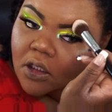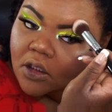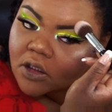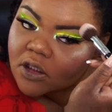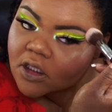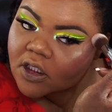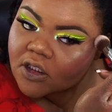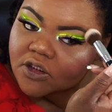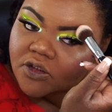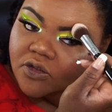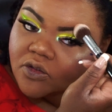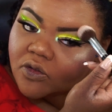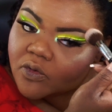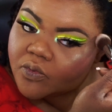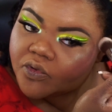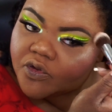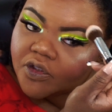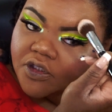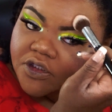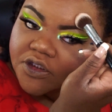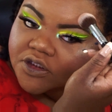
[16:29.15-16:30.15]
that you're
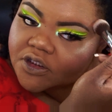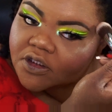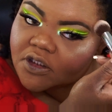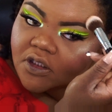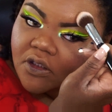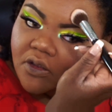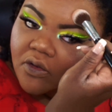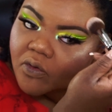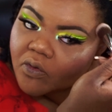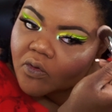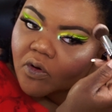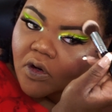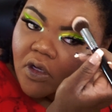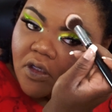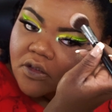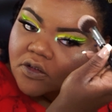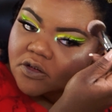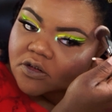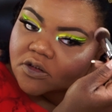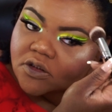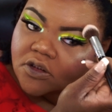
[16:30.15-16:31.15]
brushing
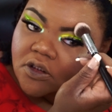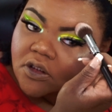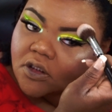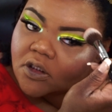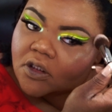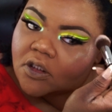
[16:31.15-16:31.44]
across